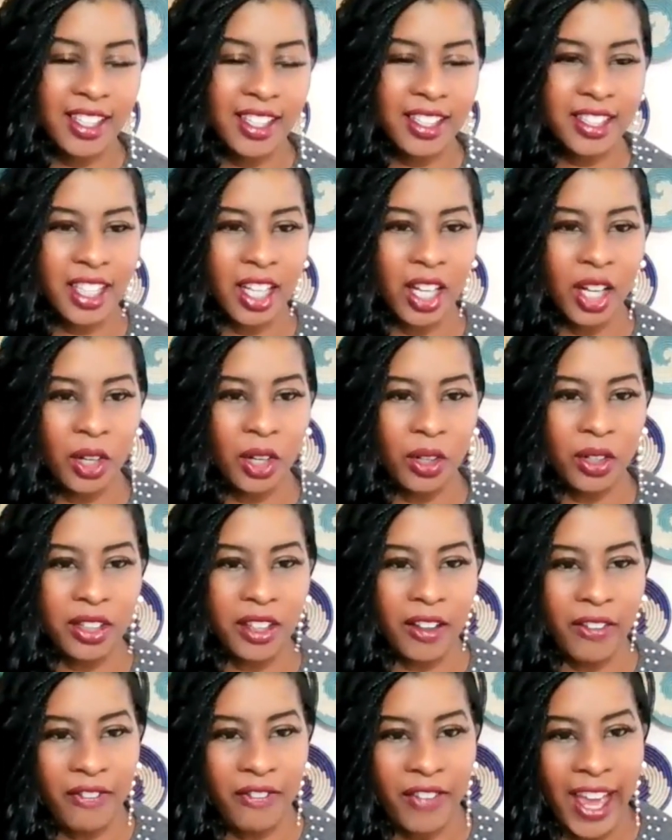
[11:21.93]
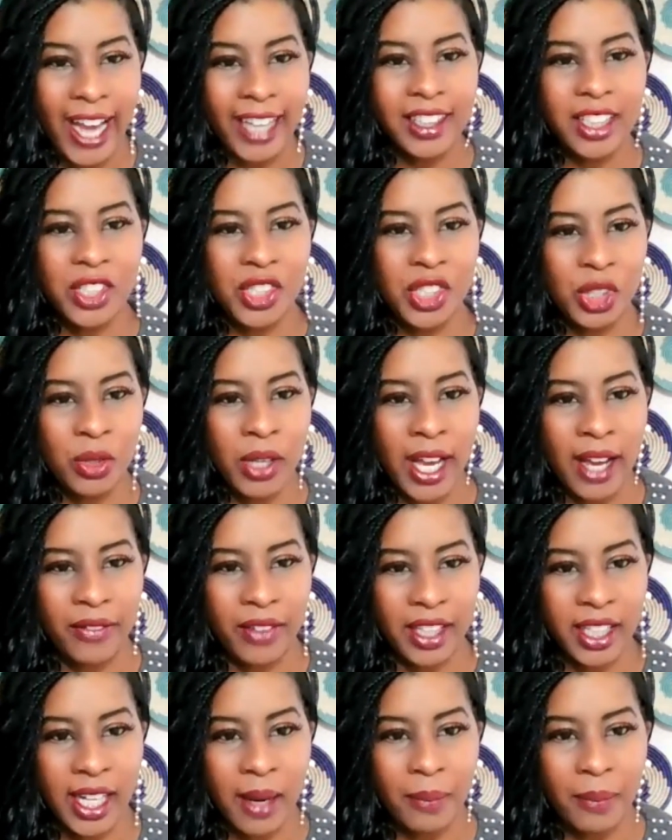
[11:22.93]
So the fact that you
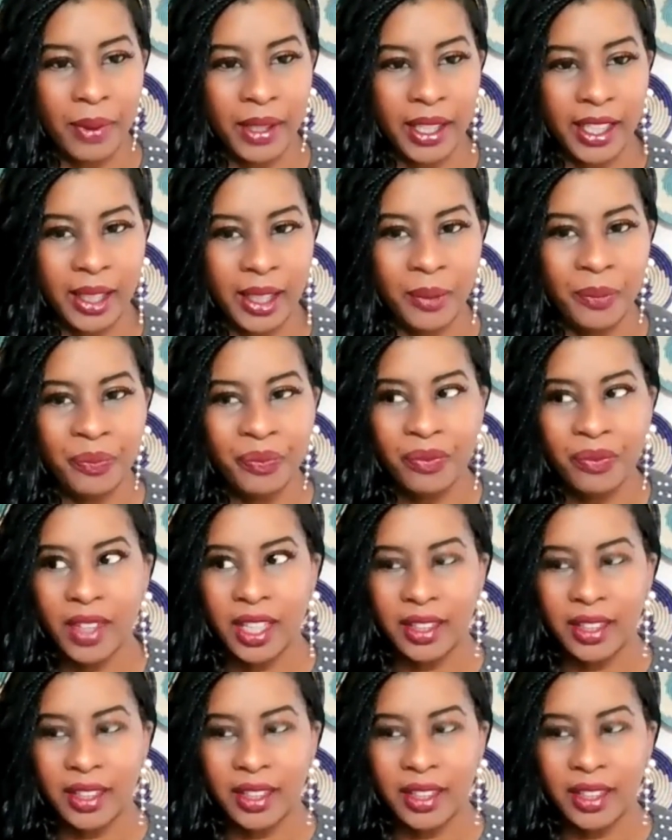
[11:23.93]
have a company